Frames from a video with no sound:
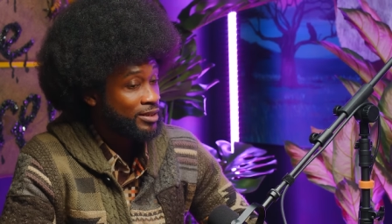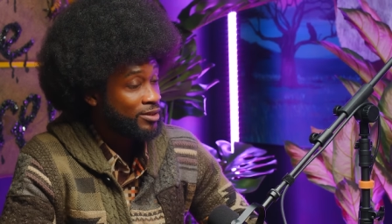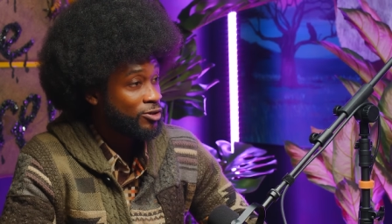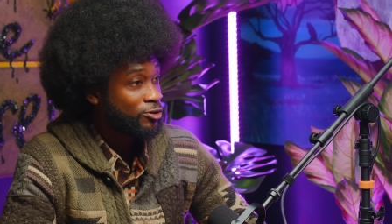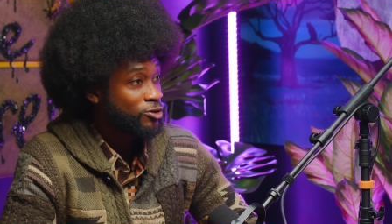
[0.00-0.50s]

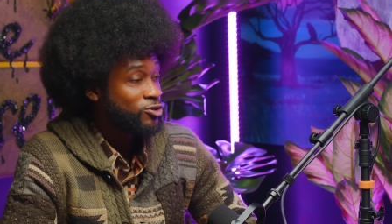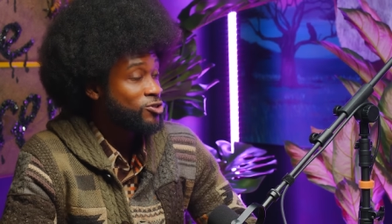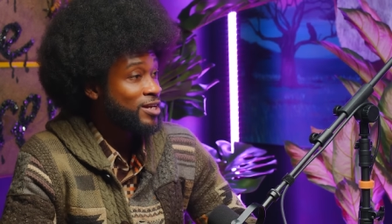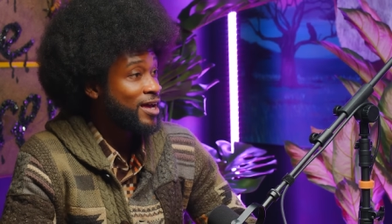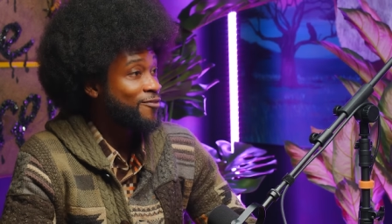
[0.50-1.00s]
you know, you're just
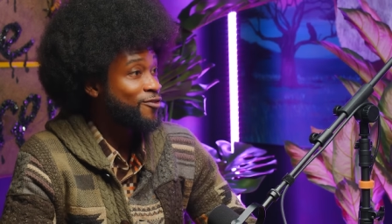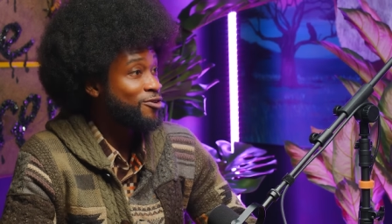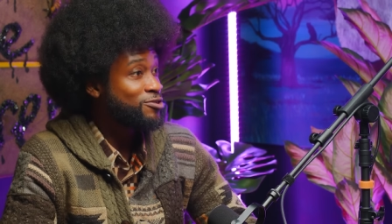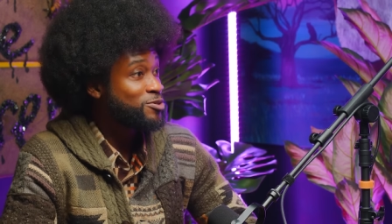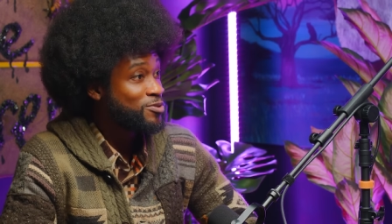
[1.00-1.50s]
going to have very
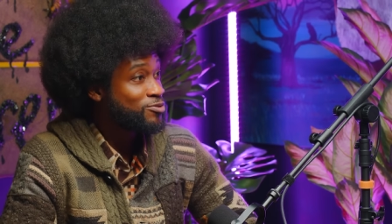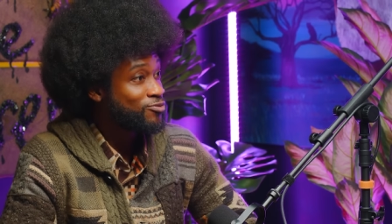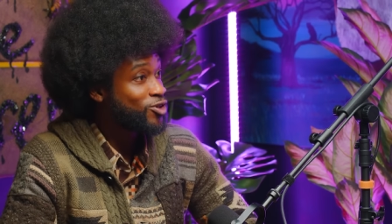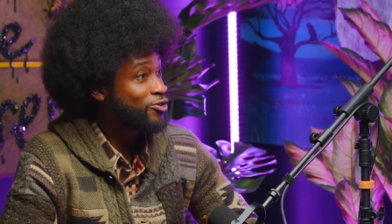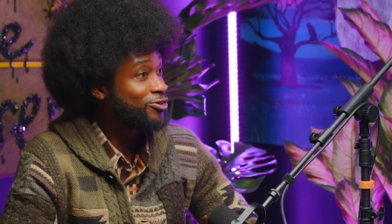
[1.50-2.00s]
expensive
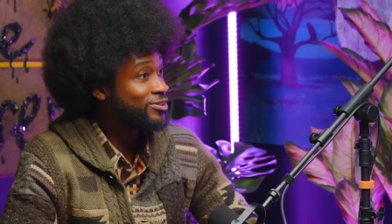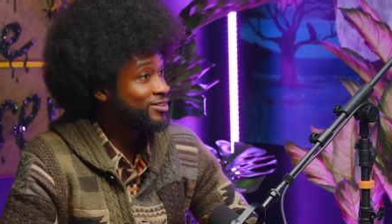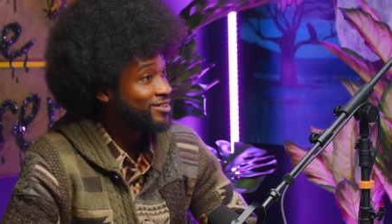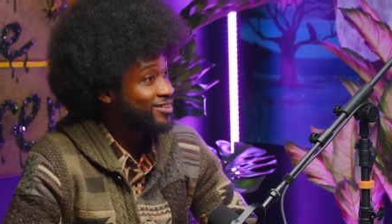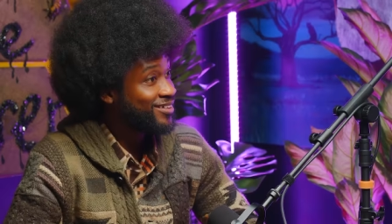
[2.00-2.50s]
urine.
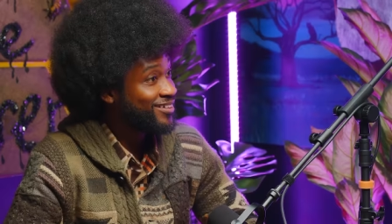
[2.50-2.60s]
Yep.